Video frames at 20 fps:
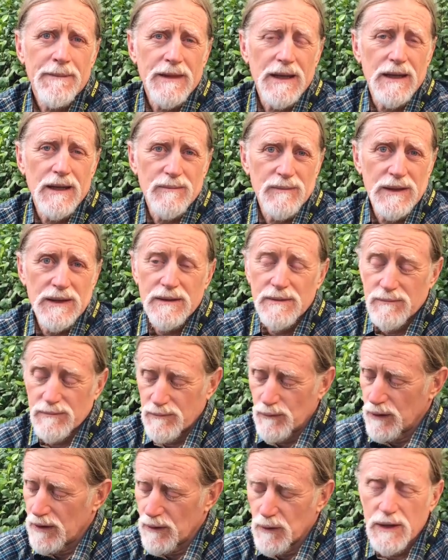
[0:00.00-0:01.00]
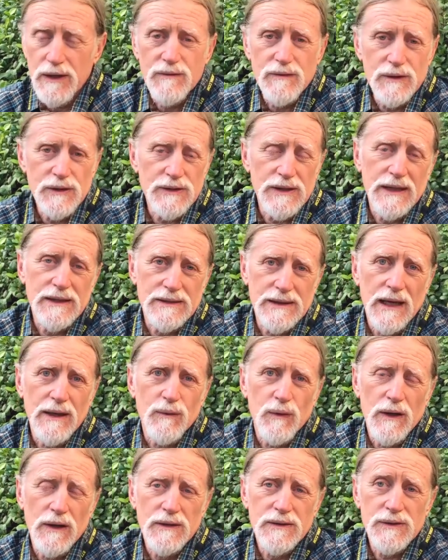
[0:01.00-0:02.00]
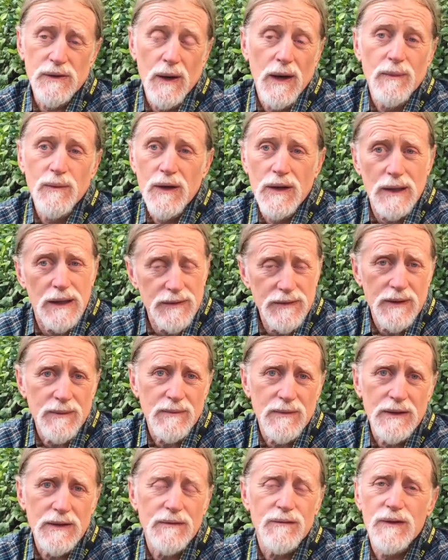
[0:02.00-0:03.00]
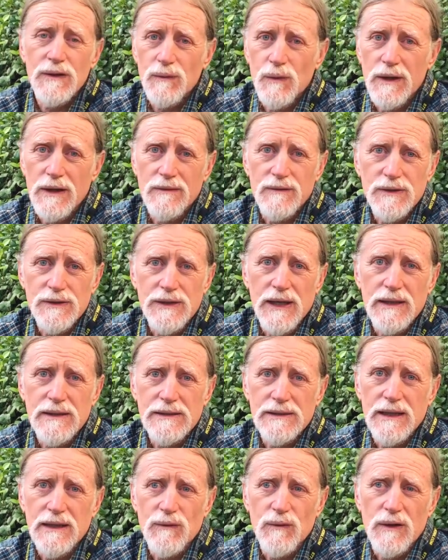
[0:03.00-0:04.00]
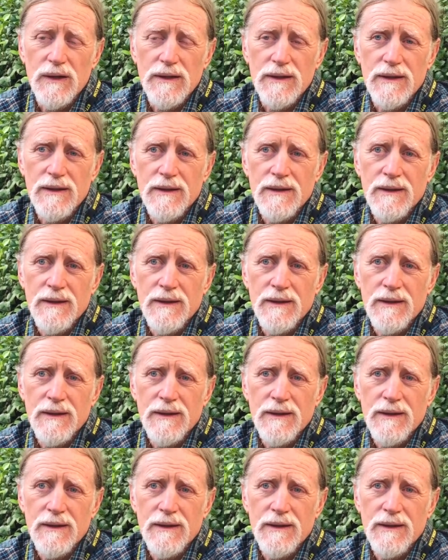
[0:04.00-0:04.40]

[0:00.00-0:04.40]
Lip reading: They let me wear whatever size I want. So I'm gonna let them live in whatever size they want.